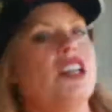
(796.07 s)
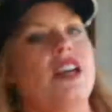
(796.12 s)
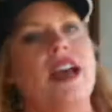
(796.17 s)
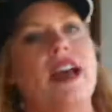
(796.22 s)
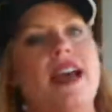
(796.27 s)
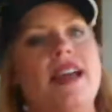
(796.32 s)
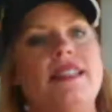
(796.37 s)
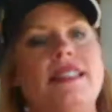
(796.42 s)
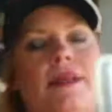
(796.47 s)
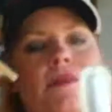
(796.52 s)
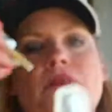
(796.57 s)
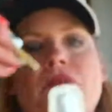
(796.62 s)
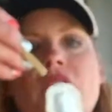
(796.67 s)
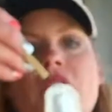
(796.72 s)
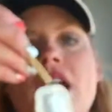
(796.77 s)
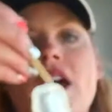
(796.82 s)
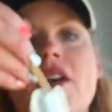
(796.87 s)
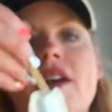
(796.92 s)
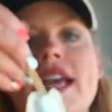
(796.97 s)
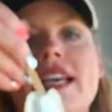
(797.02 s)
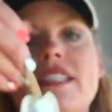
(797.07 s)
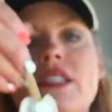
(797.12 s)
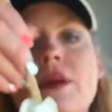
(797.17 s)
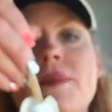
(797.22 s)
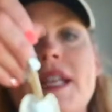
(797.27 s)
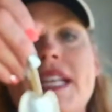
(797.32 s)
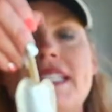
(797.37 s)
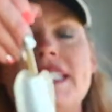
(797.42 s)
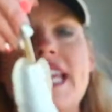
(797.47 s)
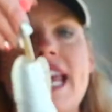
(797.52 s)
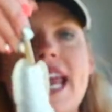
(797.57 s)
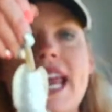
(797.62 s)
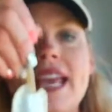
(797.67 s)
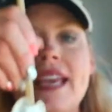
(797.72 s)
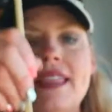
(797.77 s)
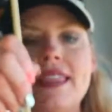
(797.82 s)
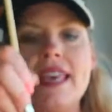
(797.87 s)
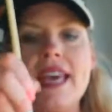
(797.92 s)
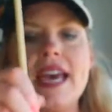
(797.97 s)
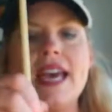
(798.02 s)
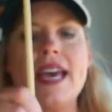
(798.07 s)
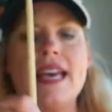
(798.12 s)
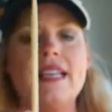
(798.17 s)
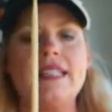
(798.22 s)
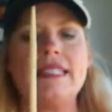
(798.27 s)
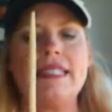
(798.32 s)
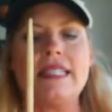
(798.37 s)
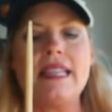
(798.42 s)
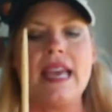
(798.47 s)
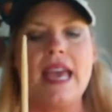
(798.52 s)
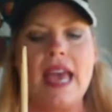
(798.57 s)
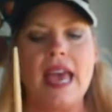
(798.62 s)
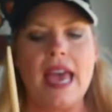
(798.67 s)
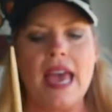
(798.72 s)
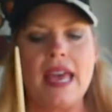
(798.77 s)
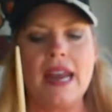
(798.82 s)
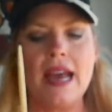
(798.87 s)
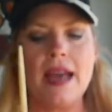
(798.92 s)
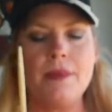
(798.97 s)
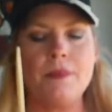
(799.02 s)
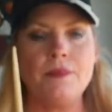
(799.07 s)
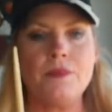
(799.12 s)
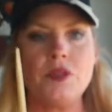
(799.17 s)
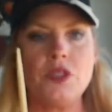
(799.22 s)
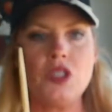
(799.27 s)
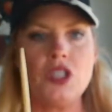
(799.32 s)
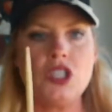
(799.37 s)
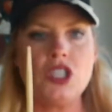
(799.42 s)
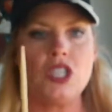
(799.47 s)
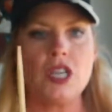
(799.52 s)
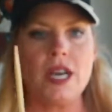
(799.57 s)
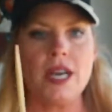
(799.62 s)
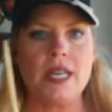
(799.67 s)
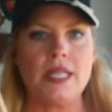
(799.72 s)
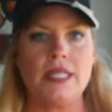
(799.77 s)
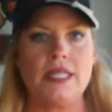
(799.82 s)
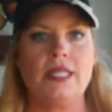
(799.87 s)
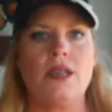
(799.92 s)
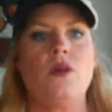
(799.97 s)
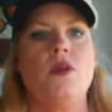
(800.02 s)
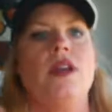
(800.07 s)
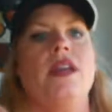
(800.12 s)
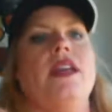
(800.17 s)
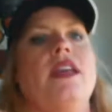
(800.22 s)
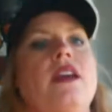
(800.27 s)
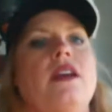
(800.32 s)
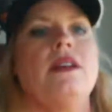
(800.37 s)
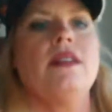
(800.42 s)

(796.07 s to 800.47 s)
at you guys. Okay, so I'm going to take this, and I'm just going